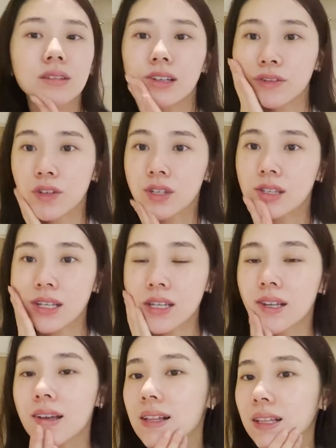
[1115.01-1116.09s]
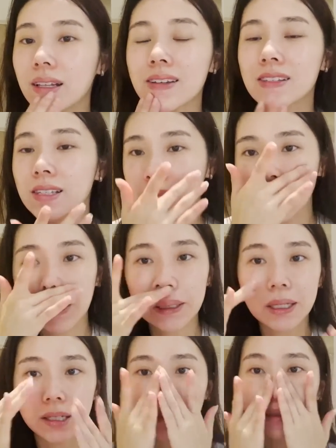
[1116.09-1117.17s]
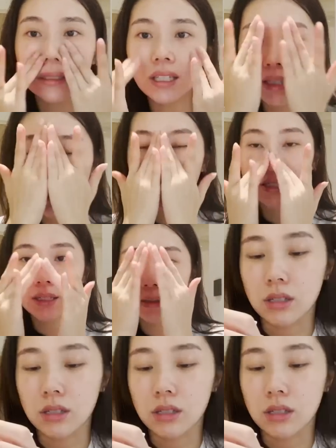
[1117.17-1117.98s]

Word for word: give your skin the elasticity that it needs.